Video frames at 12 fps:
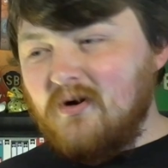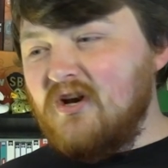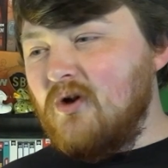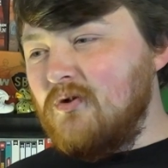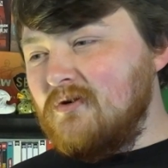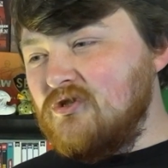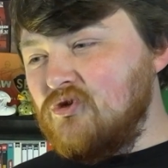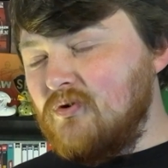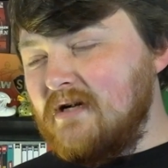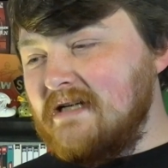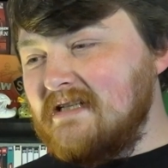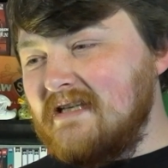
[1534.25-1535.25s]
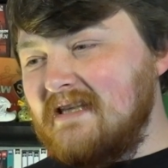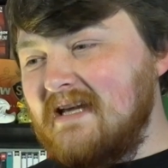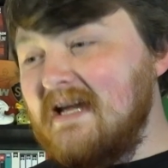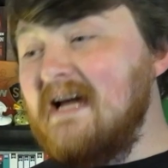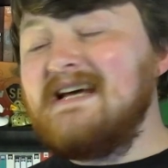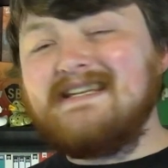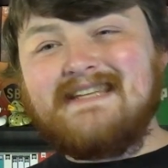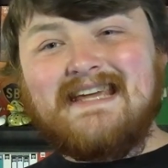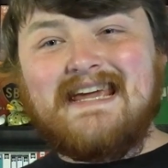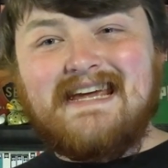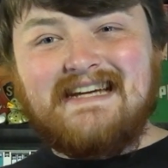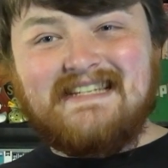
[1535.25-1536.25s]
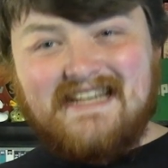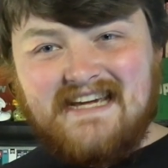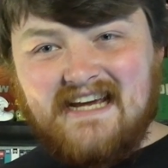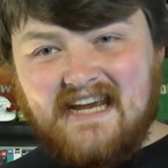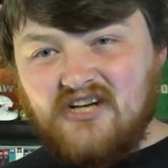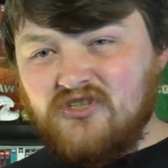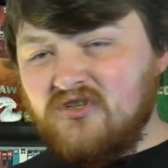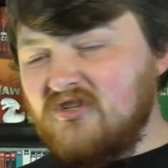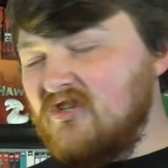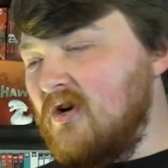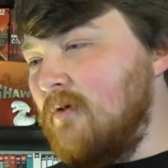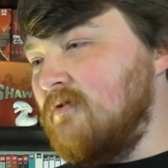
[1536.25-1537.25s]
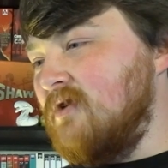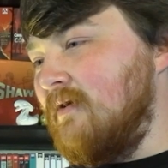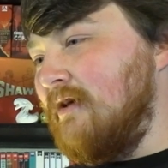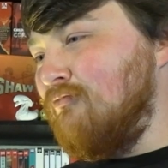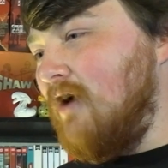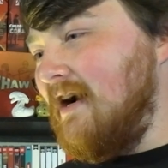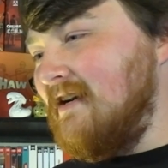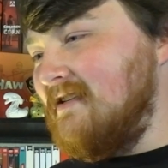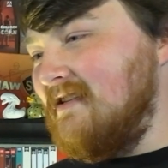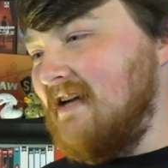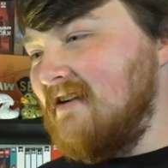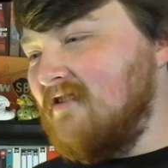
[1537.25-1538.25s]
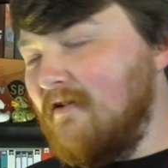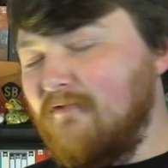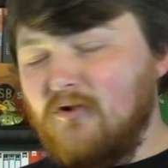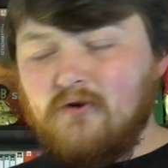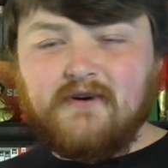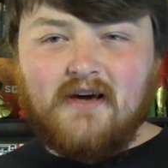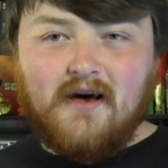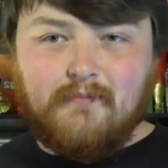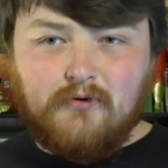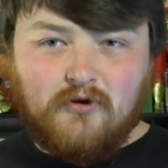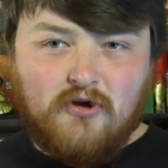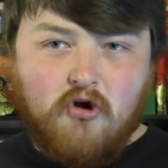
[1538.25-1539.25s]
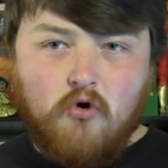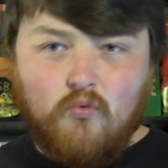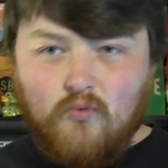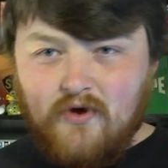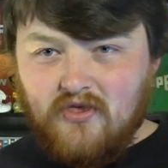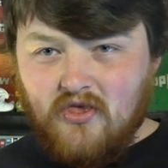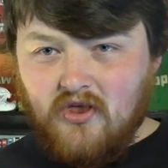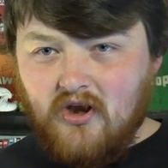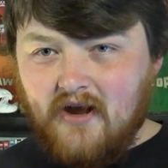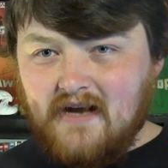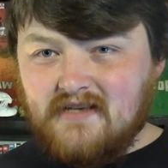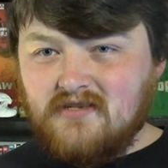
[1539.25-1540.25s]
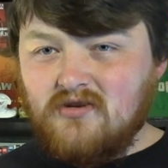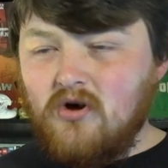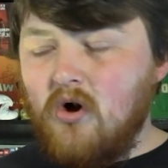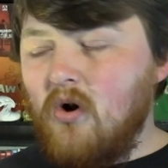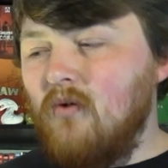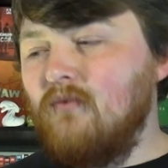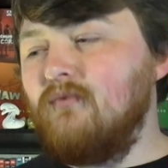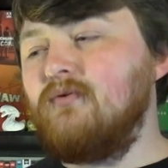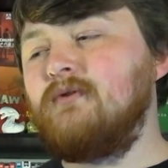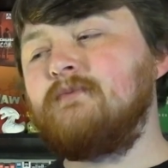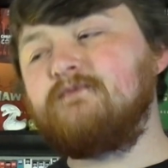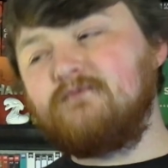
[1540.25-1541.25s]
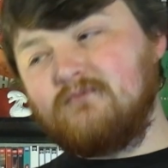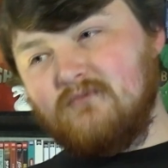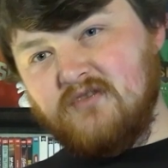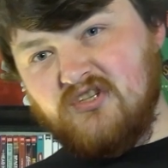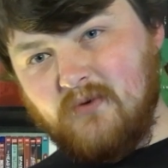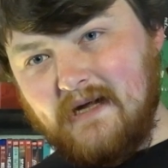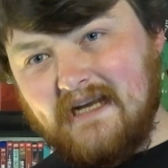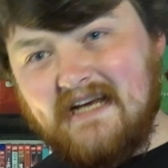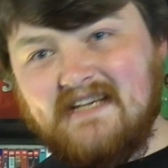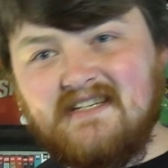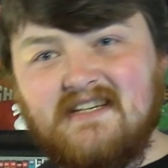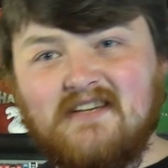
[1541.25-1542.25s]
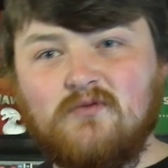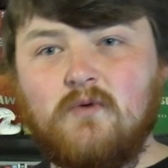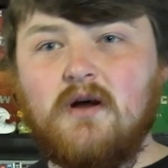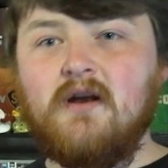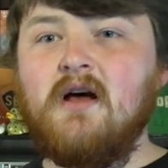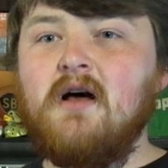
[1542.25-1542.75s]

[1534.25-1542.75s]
I know you enjoyed the CED collection, so it was only right that I followed it up with the likes of doing a Laserdisc one.